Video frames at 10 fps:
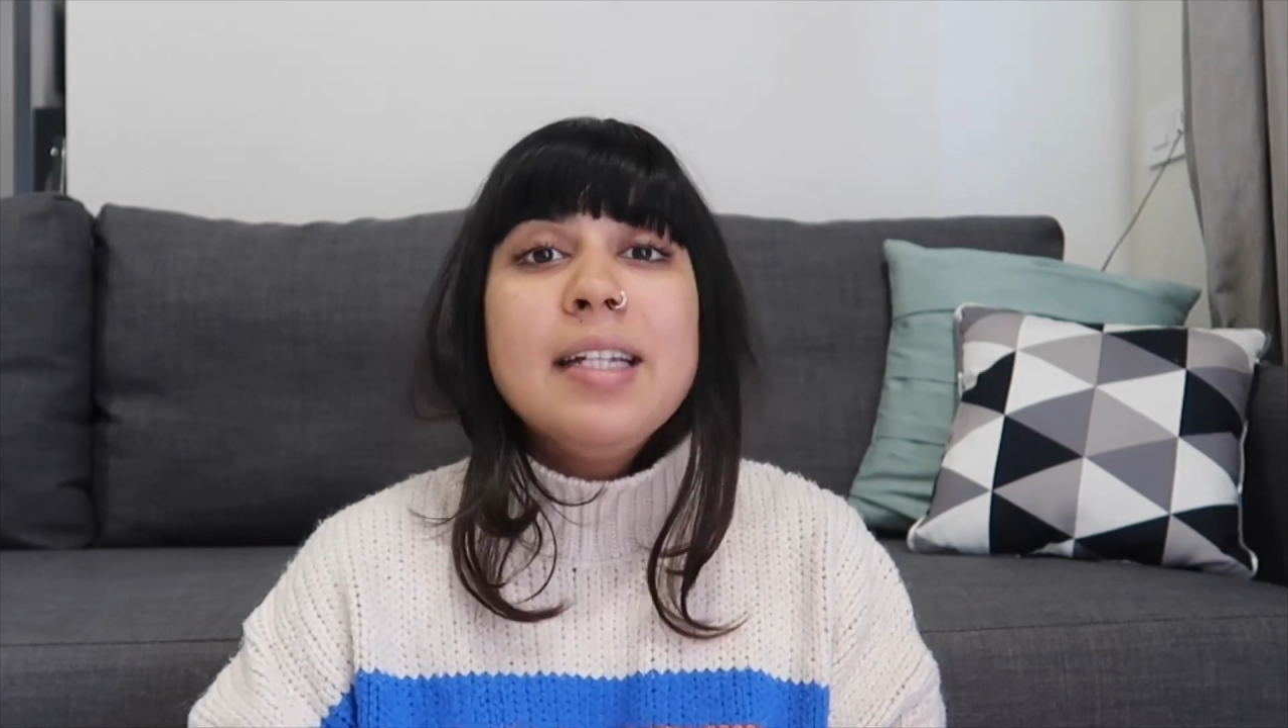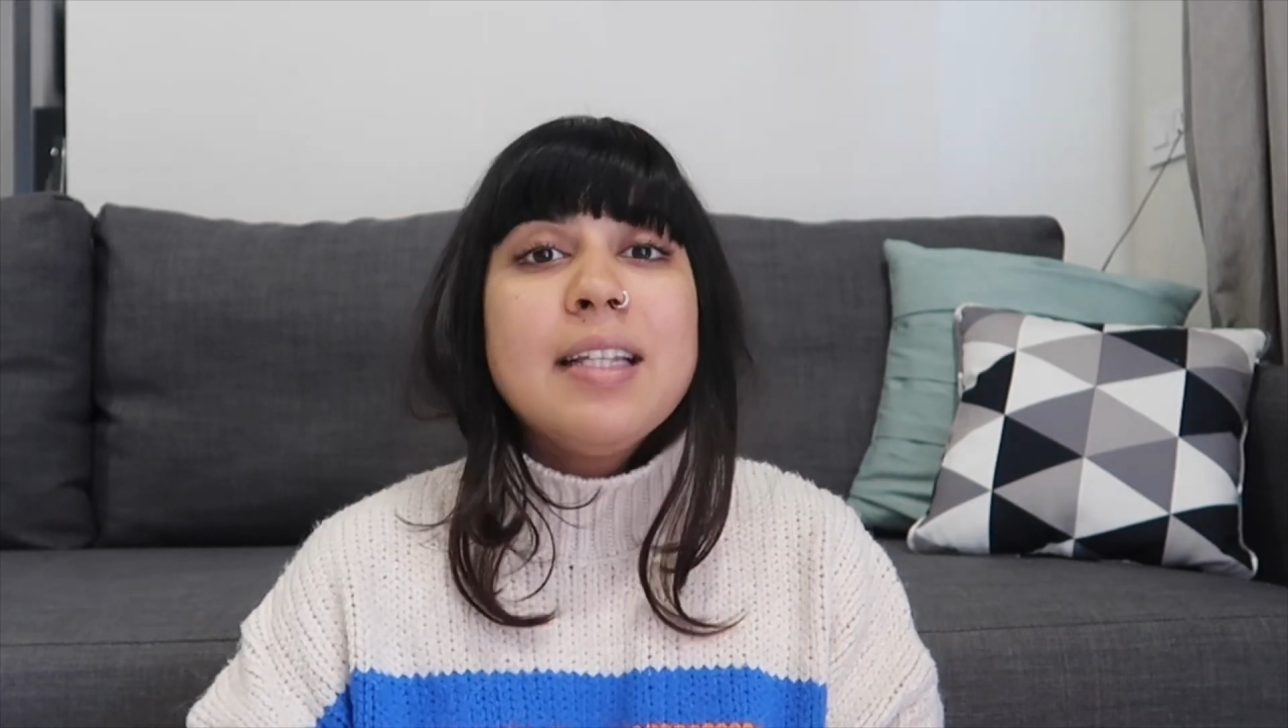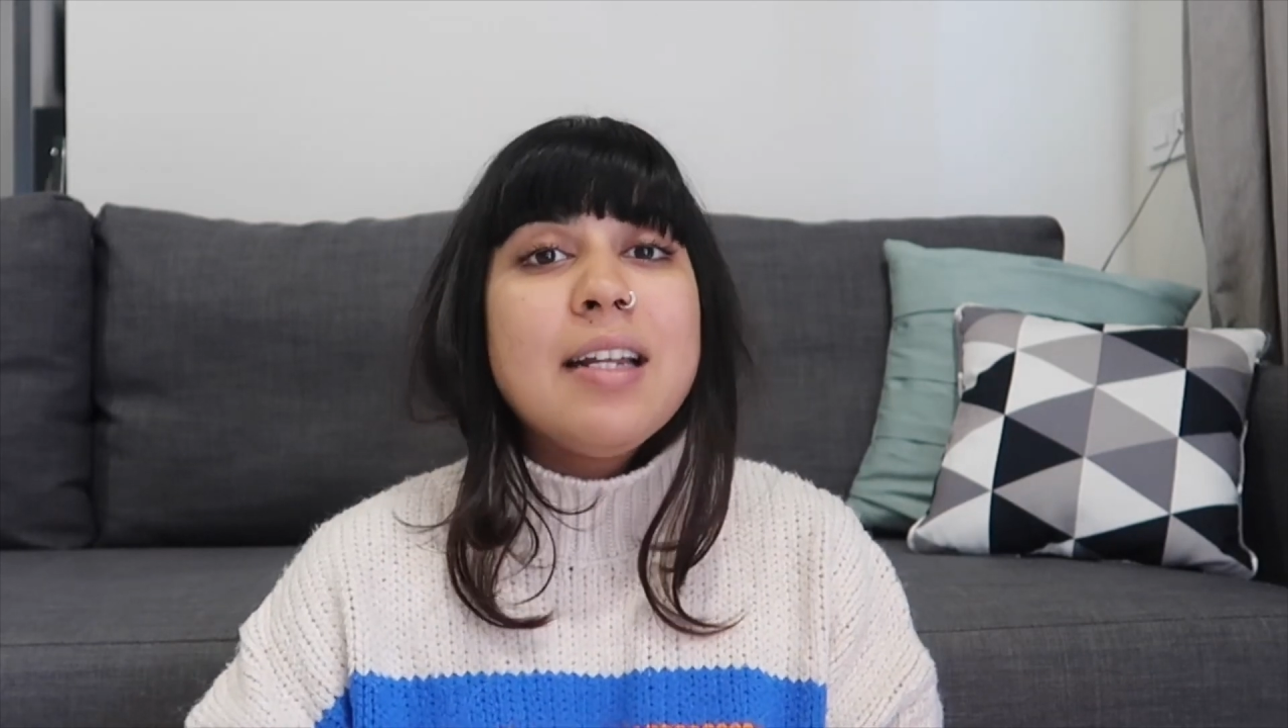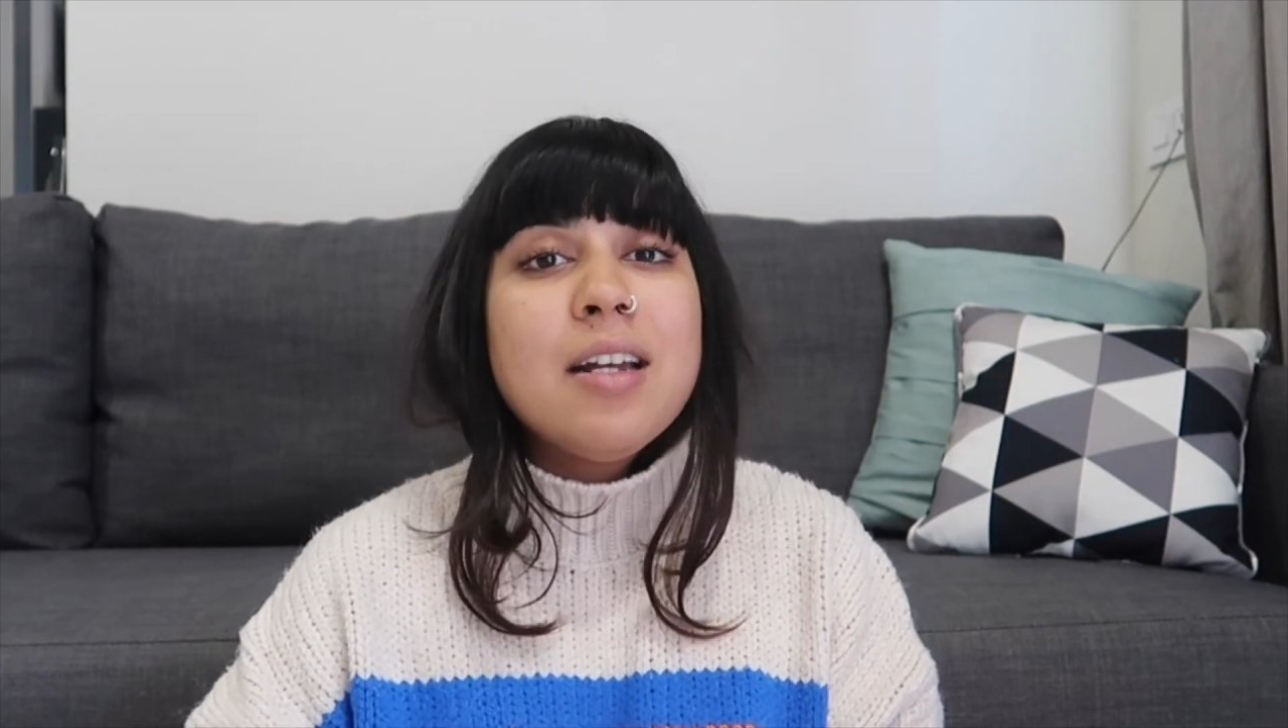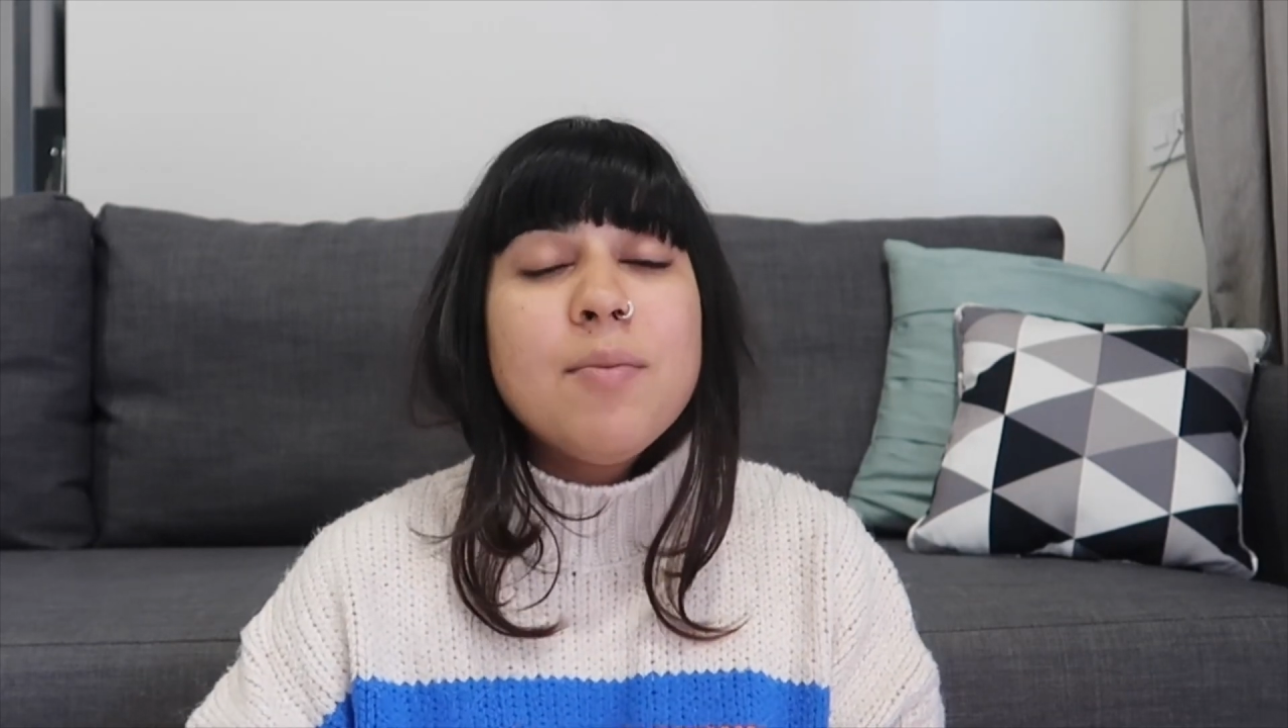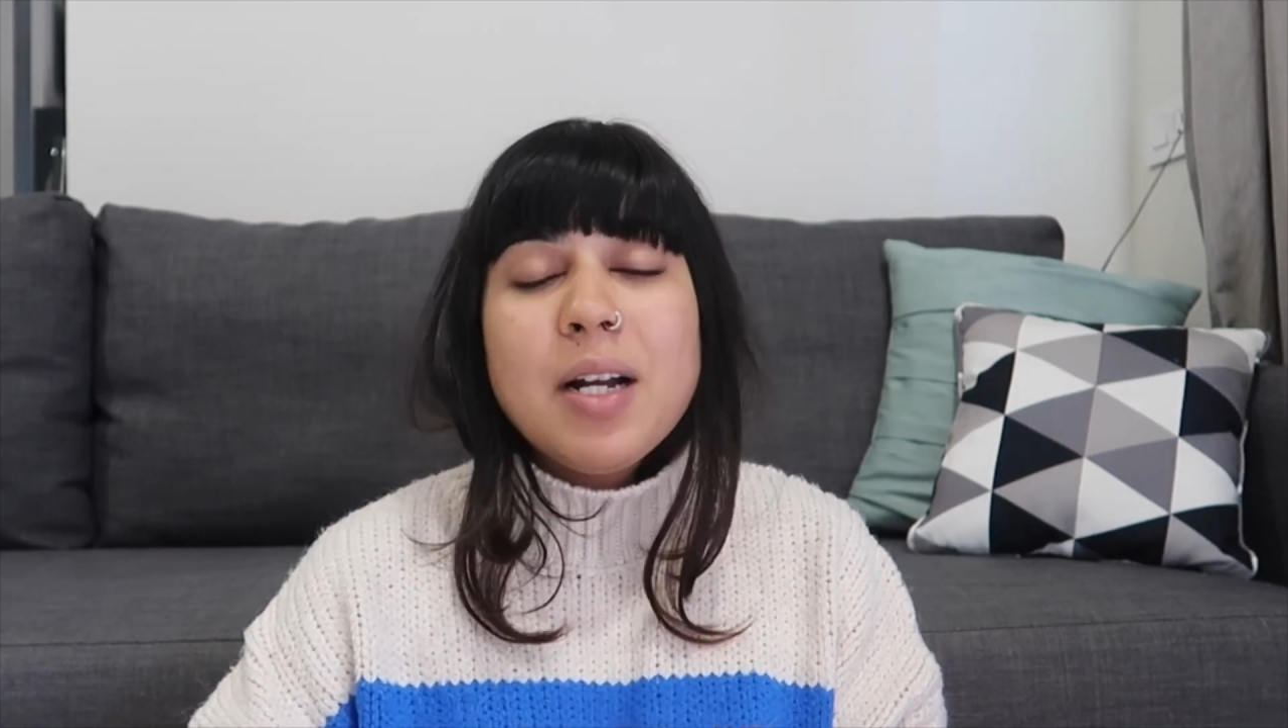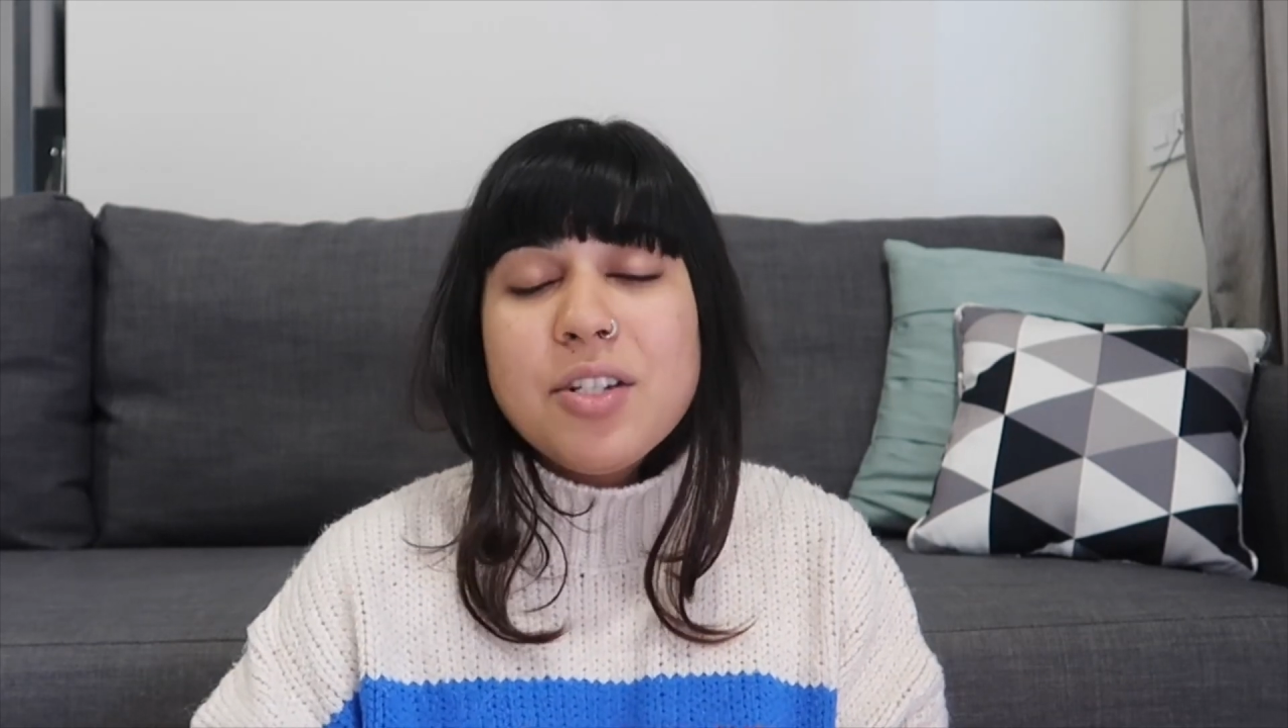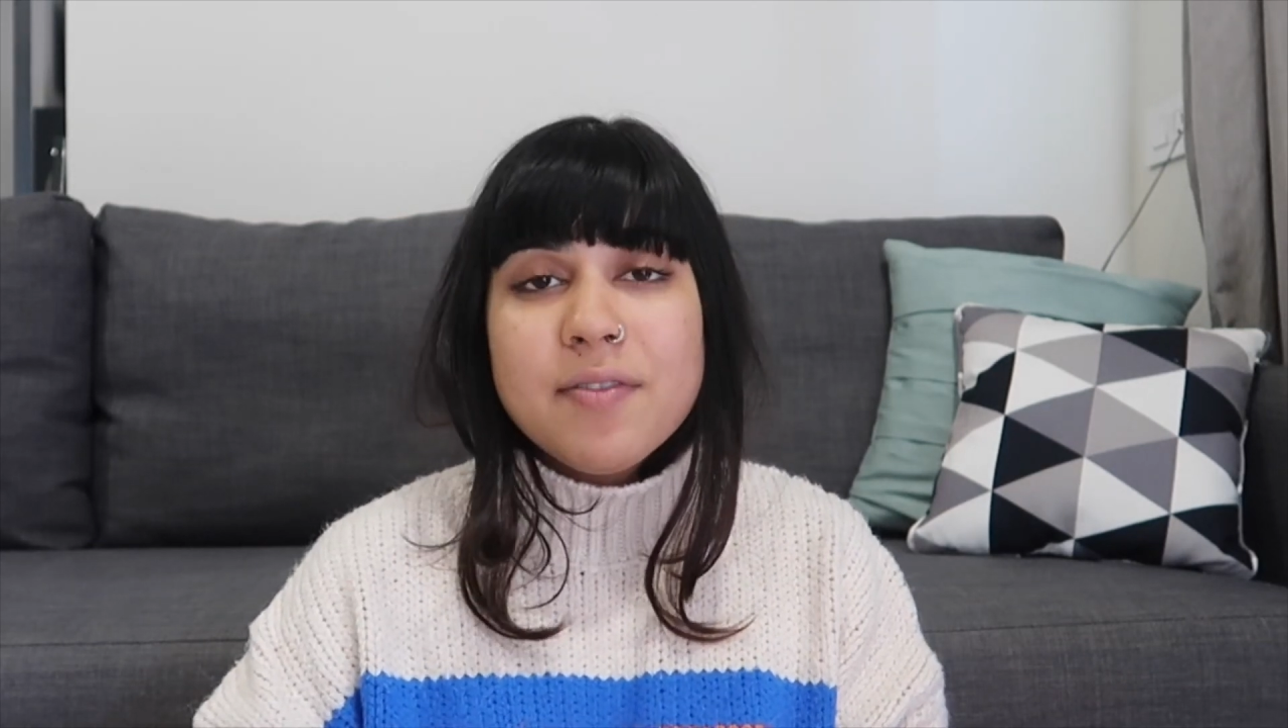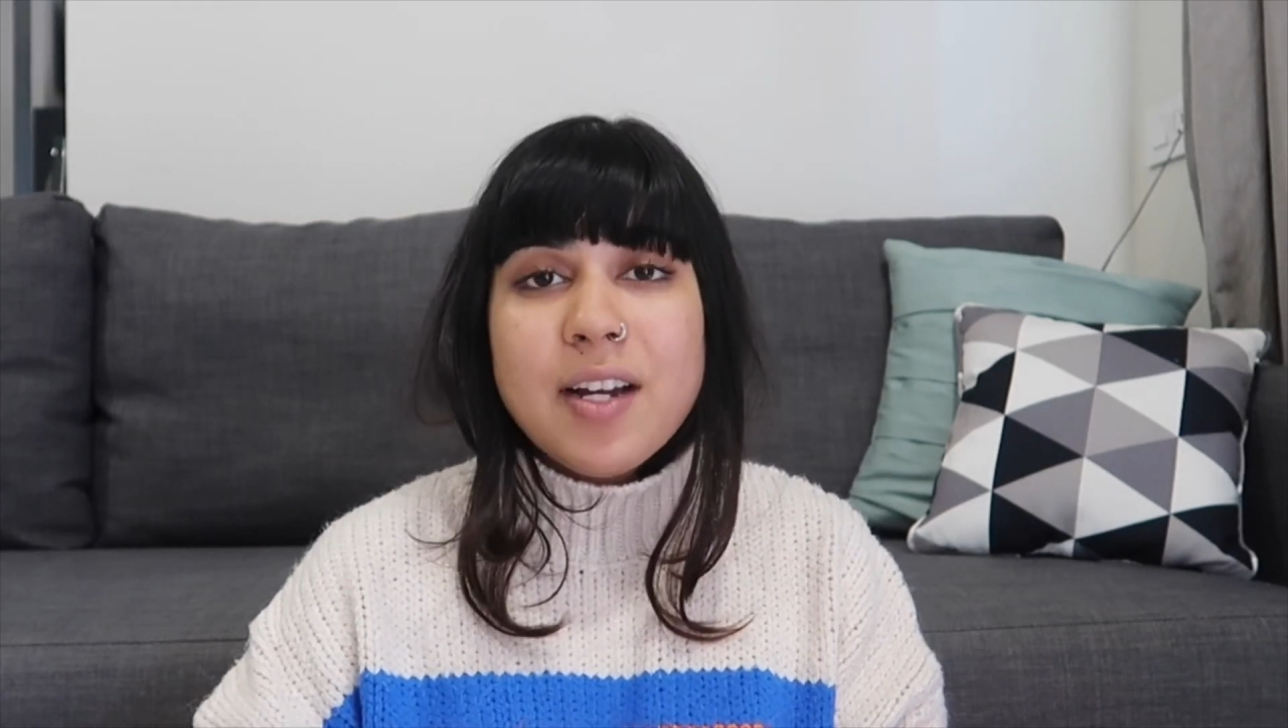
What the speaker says: There are a bunch of